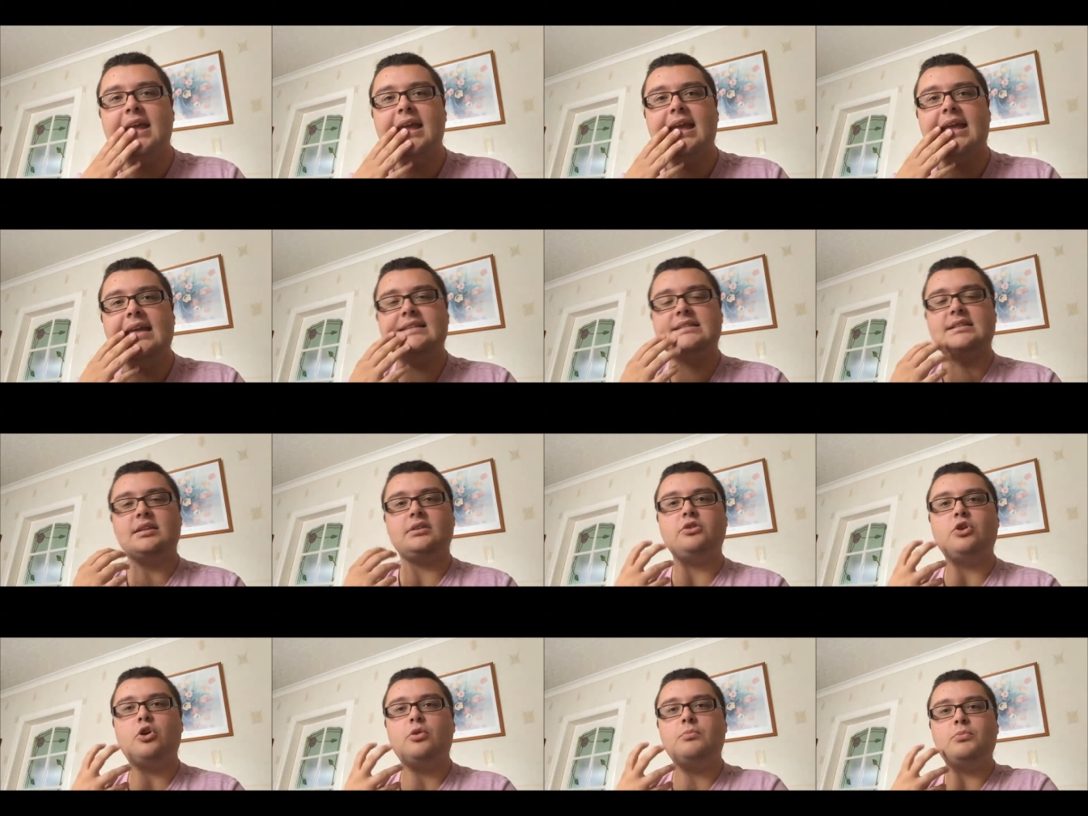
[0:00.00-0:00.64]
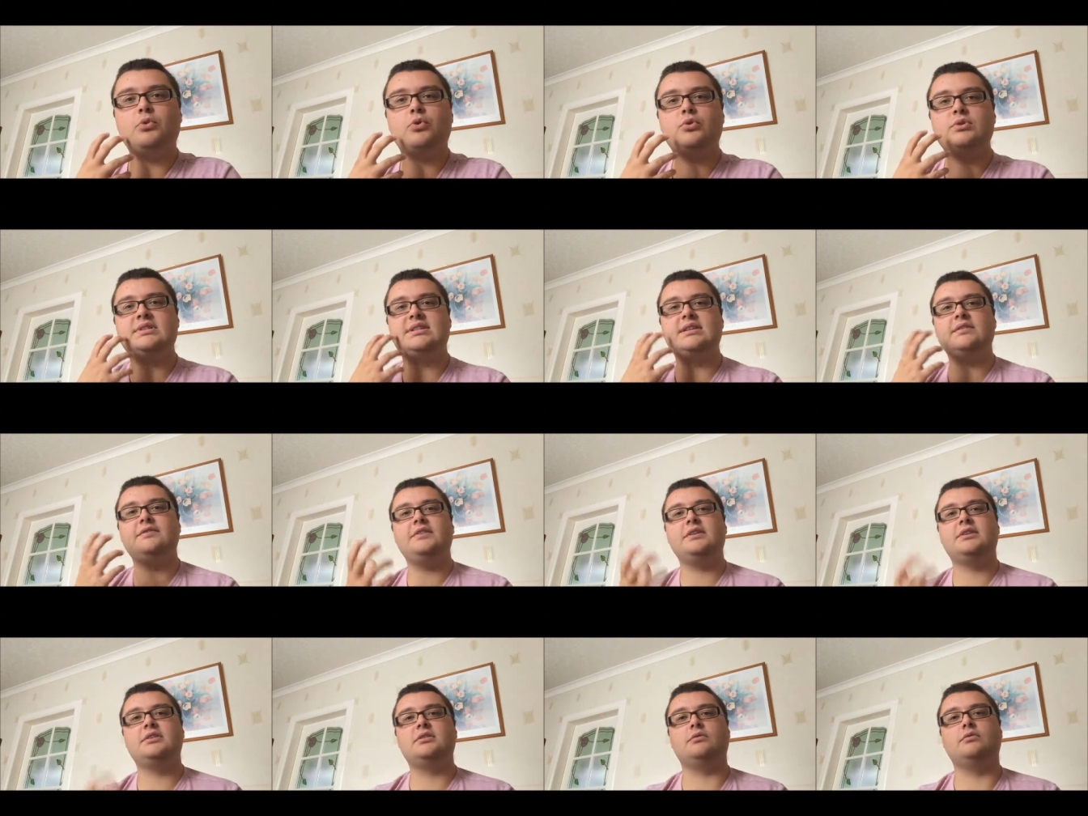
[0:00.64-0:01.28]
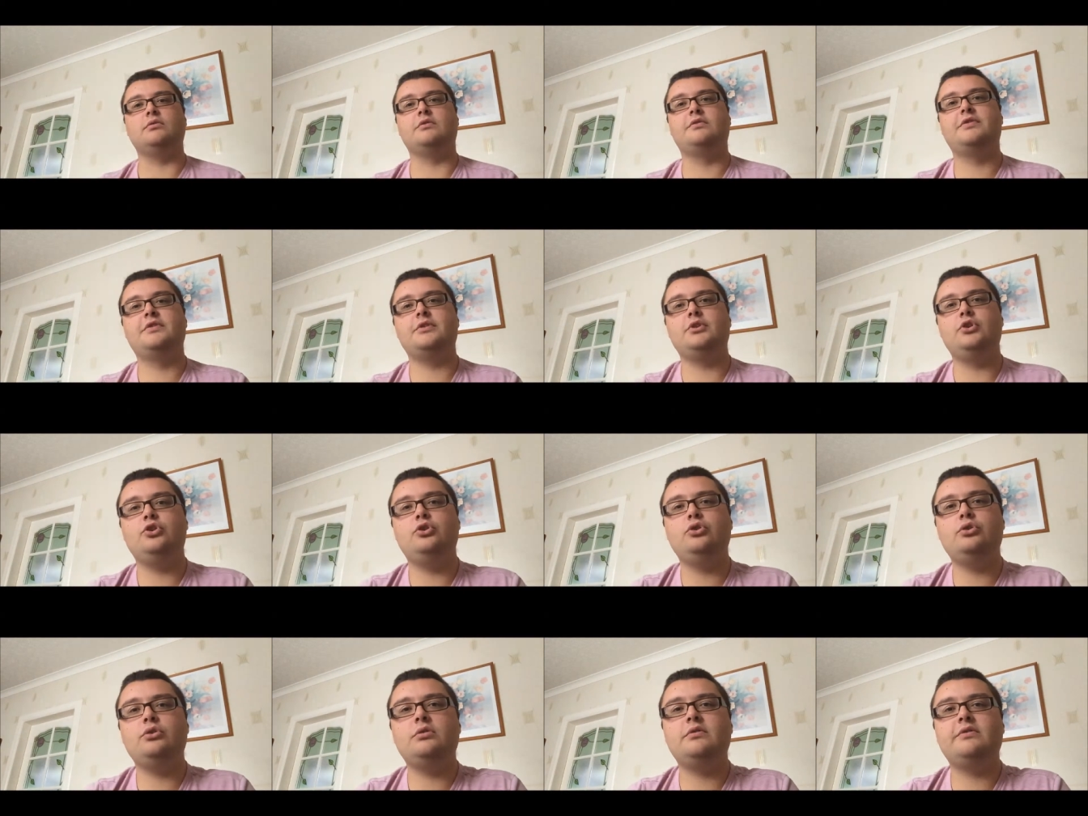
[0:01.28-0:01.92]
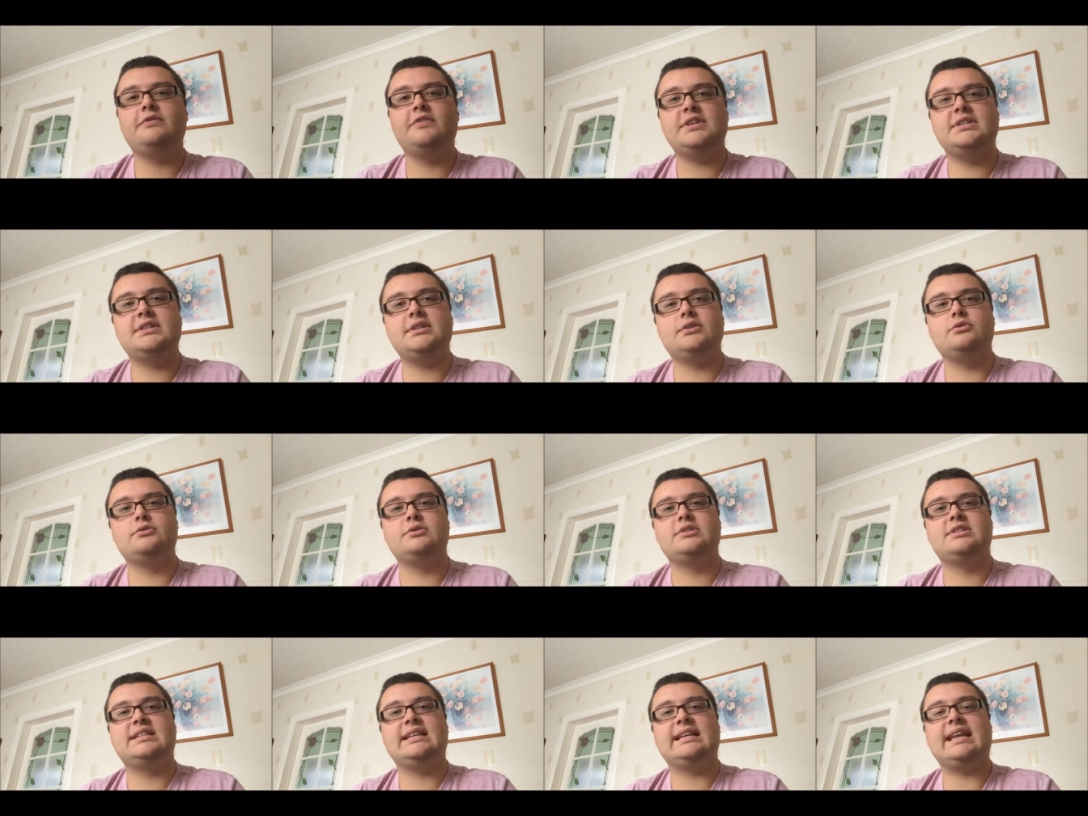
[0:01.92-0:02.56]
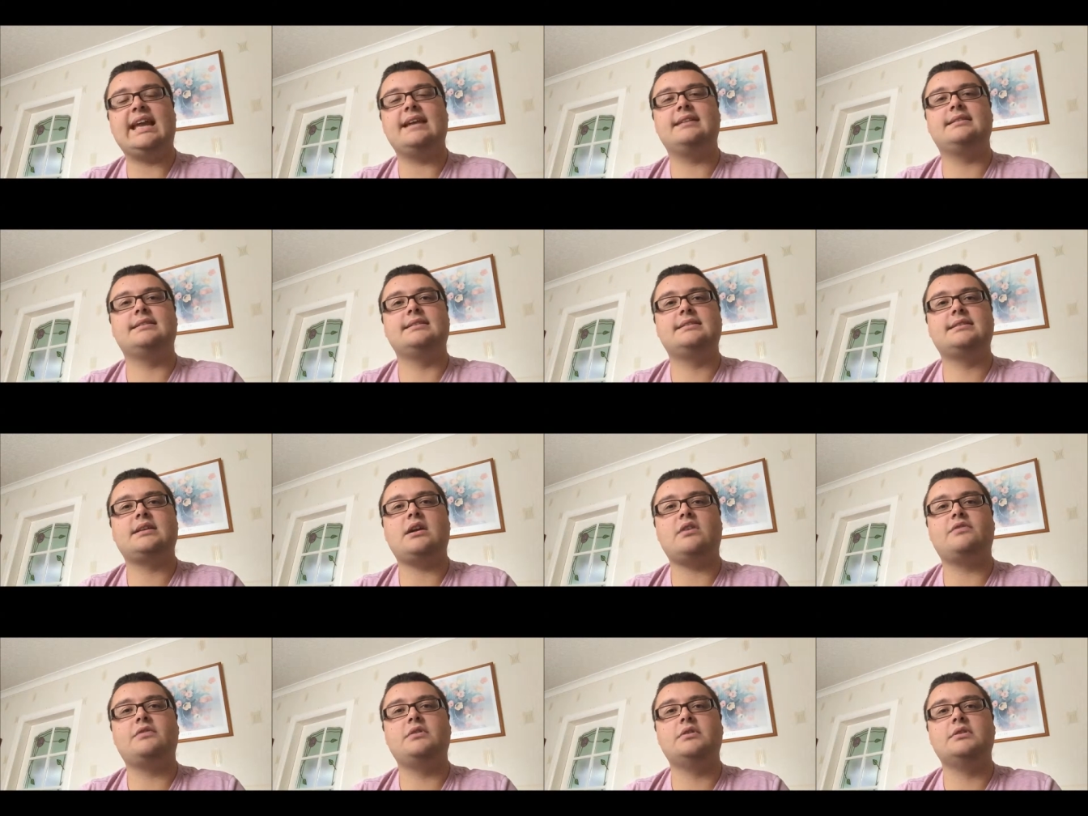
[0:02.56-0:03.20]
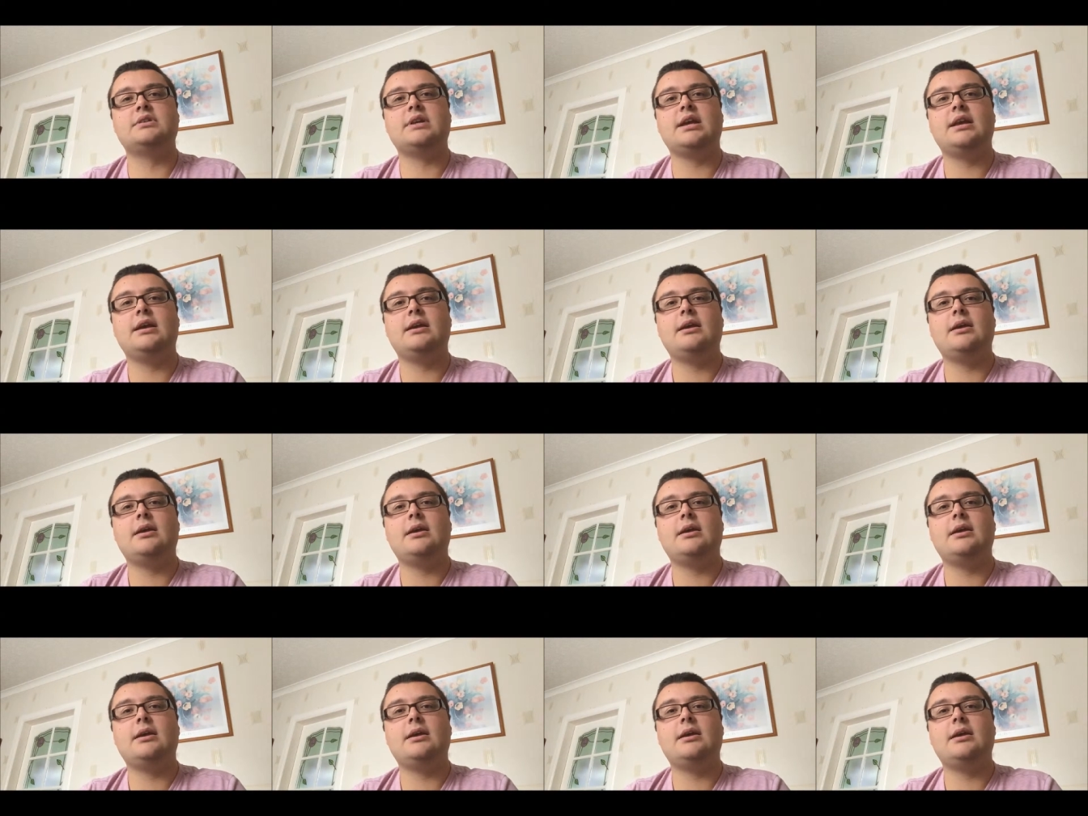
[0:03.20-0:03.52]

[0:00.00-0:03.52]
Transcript: it's a lot more difficult for your videos to get discovered